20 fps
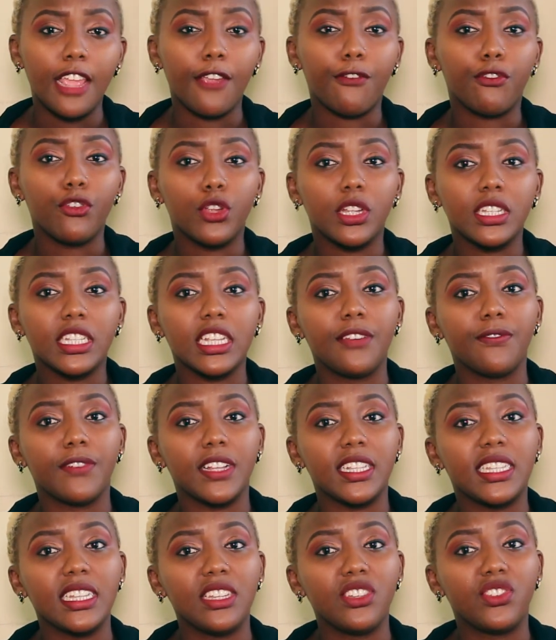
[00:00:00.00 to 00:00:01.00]
if you don't
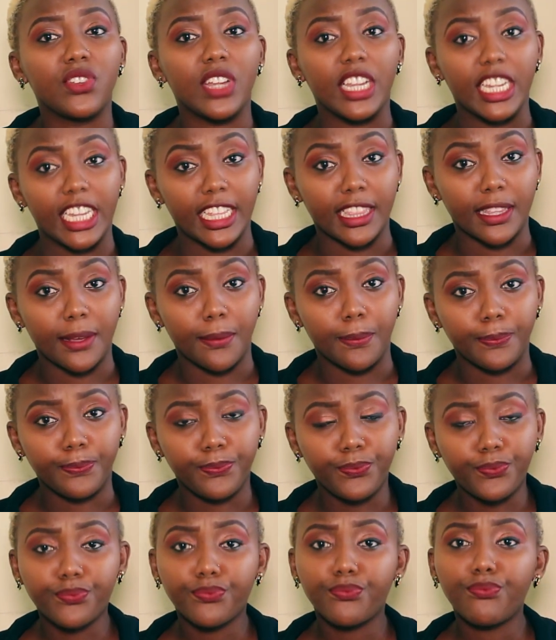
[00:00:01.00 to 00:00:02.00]
invest in training them.
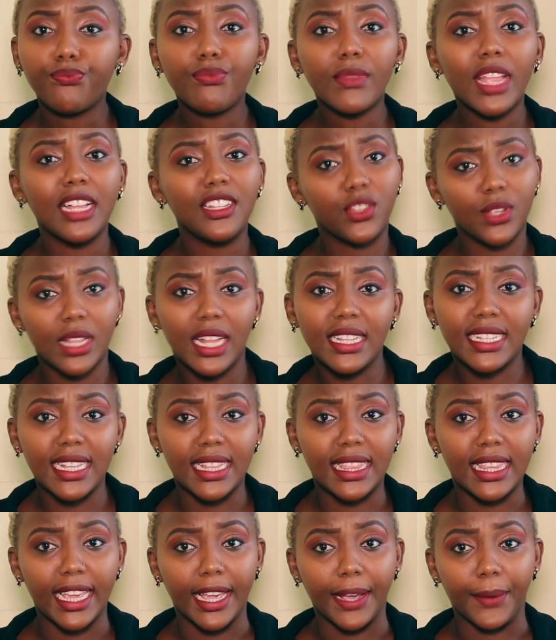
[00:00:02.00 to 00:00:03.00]
So that's the
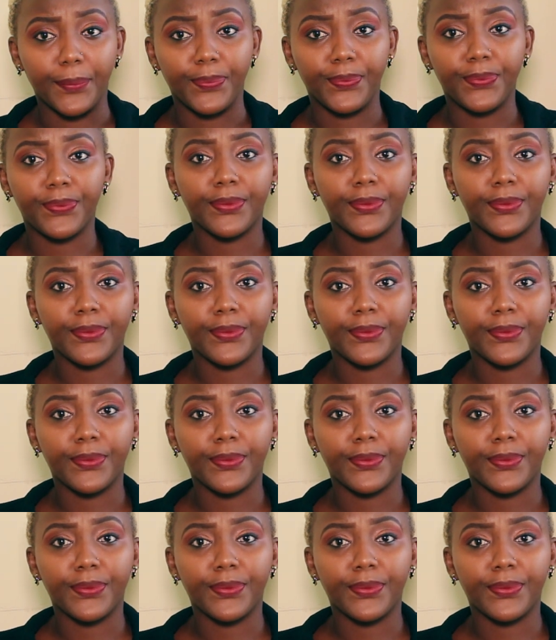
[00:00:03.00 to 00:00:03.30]
thing.